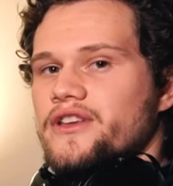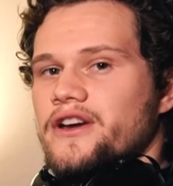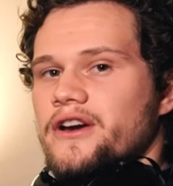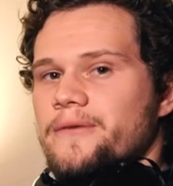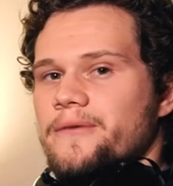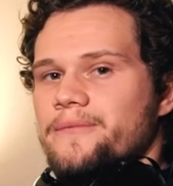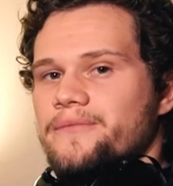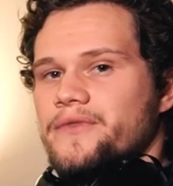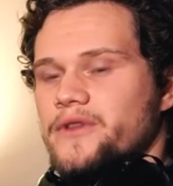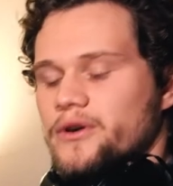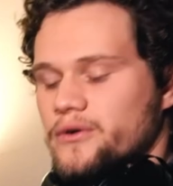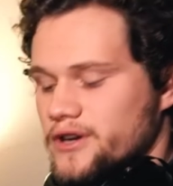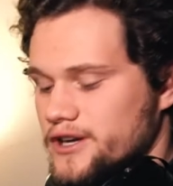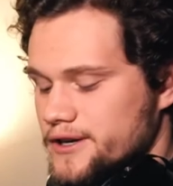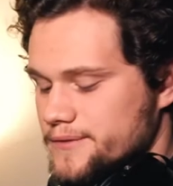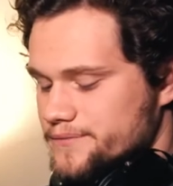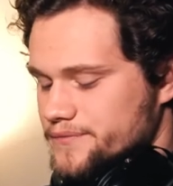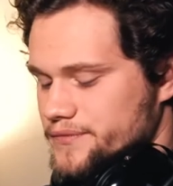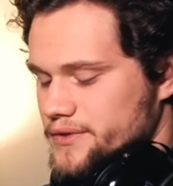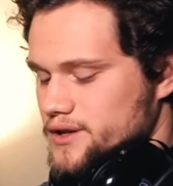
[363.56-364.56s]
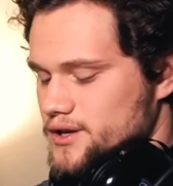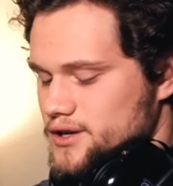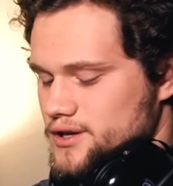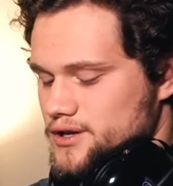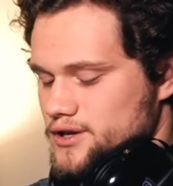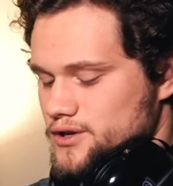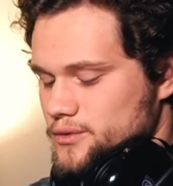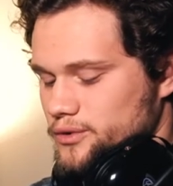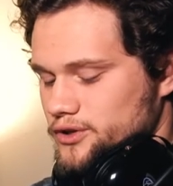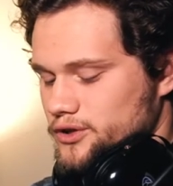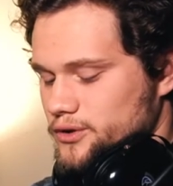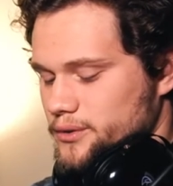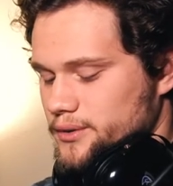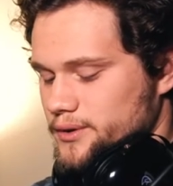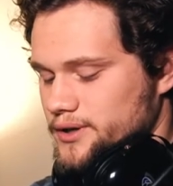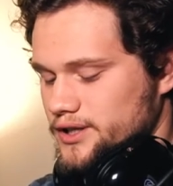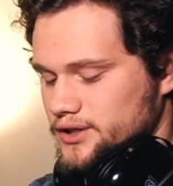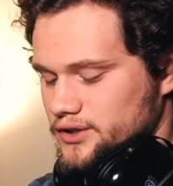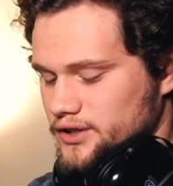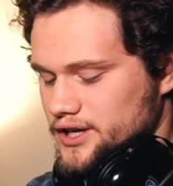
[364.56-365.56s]
there. Okay, we know where
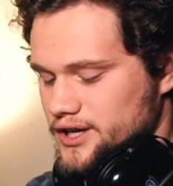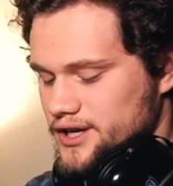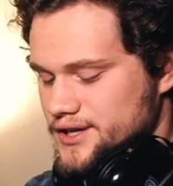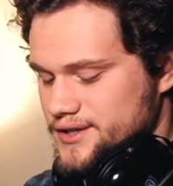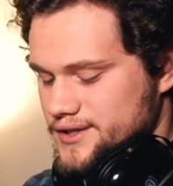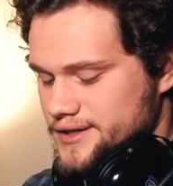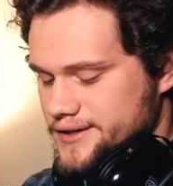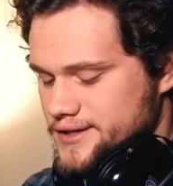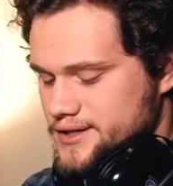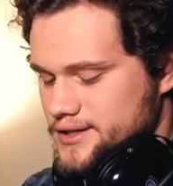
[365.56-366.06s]
we're gonna land.